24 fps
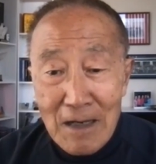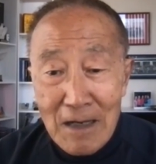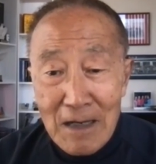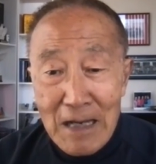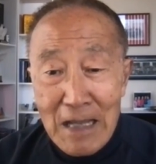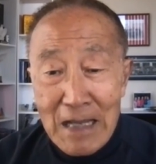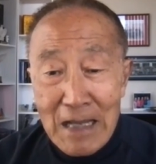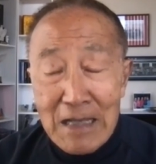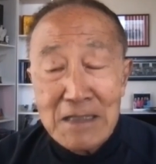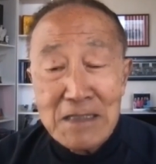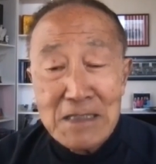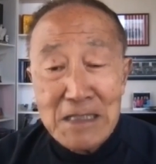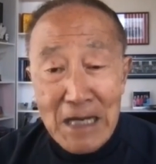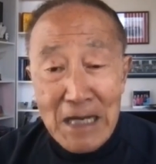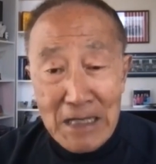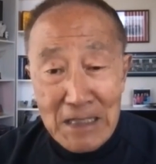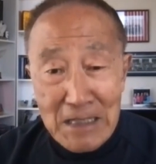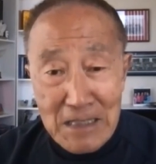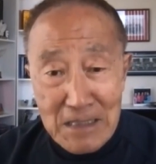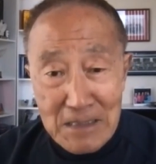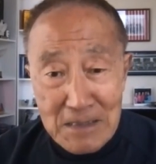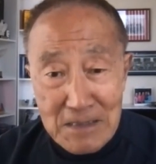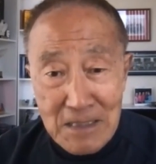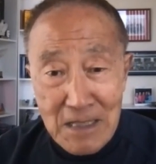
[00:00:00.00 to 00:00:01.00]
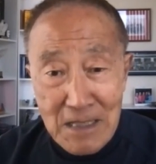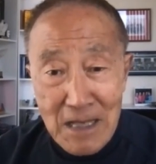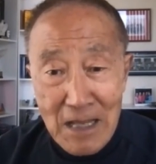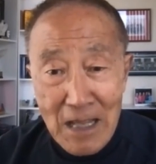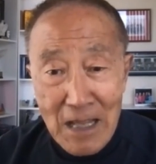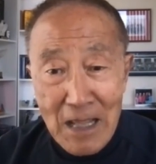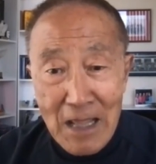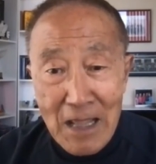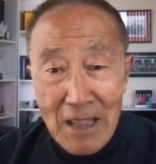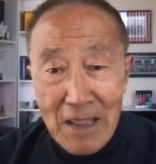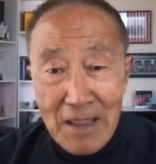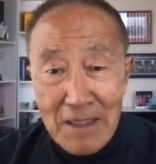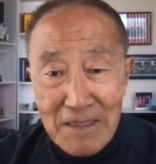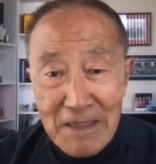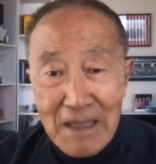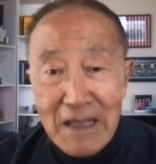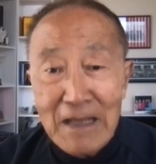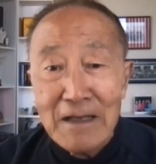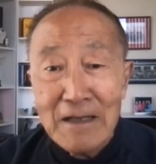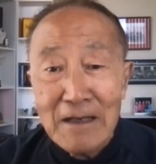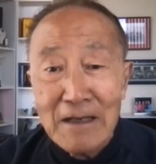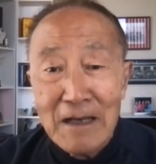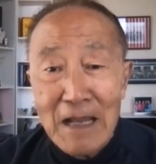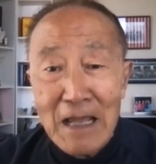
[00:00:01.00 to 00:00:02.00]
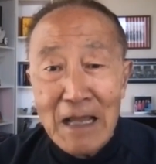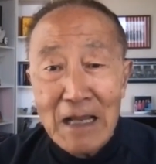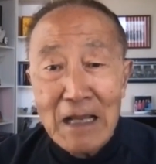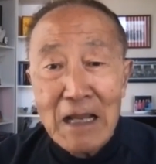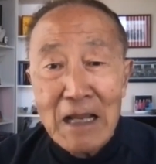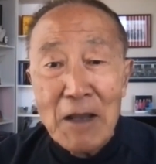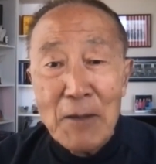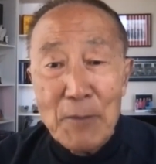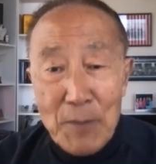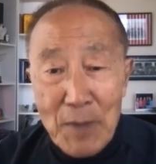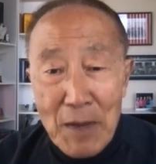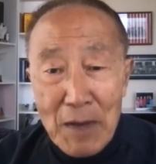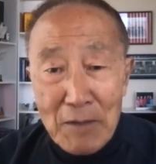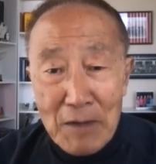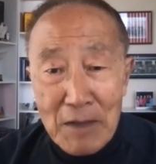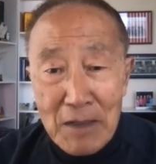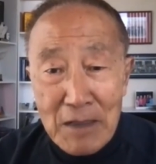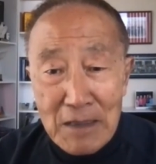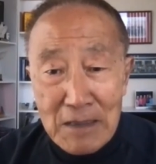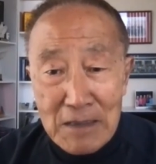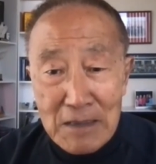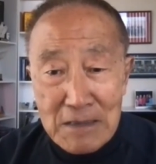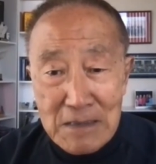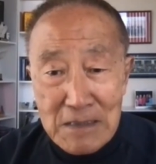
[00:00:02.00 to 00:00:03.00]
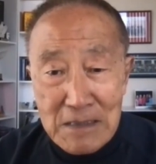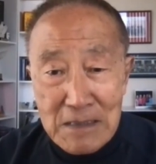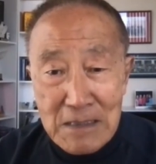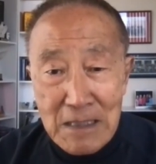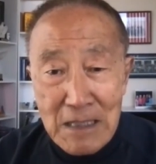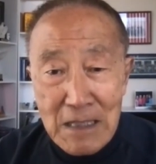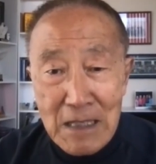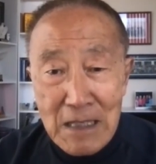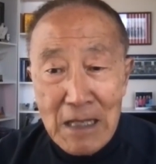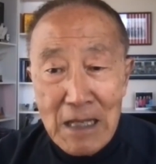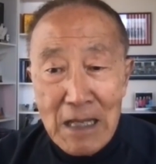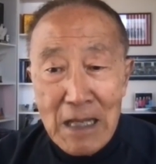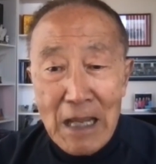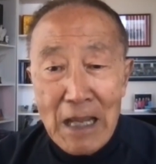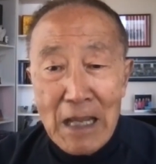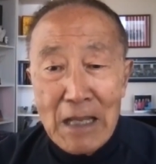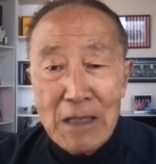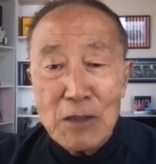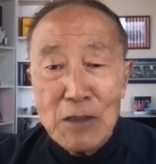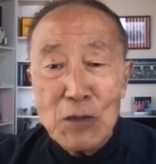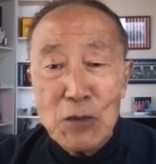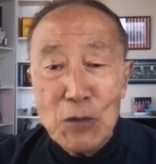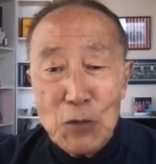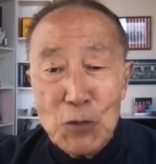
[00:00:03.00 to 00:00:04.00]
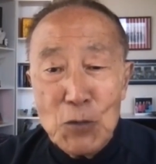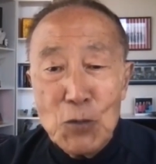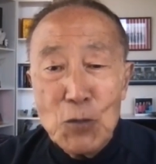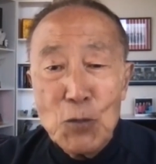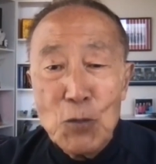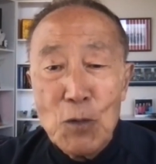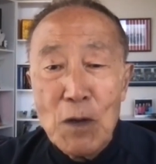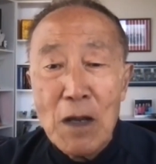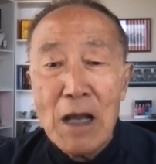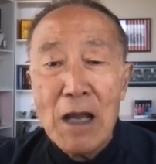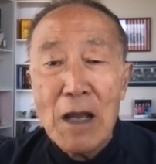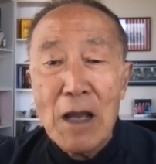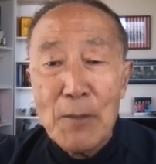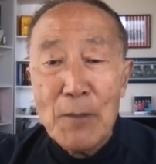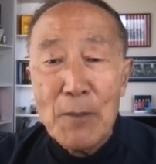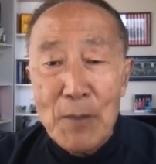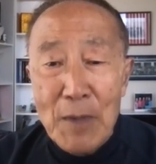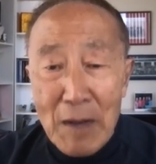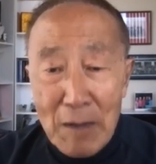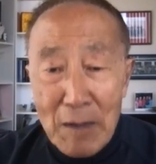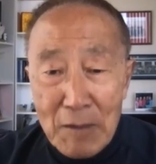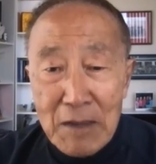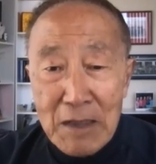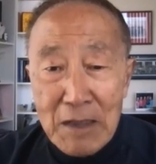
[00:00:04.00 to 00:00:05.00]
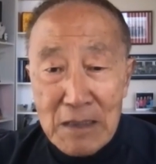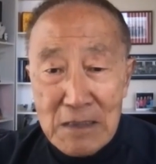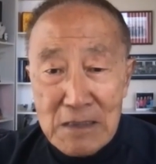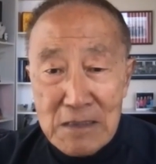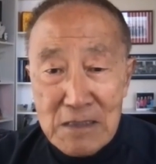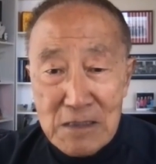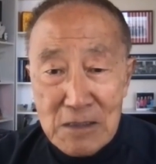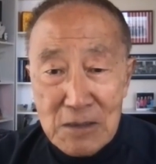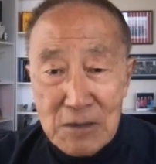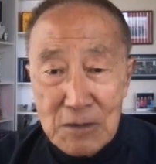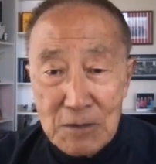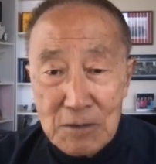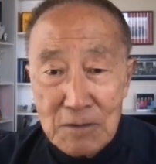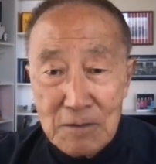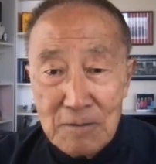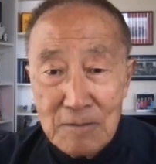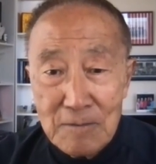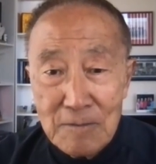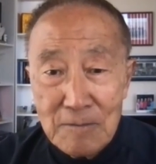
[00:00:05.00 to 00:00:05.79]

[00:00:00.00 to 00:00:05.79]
like a Chinese, think like Americans, and do what Americans do.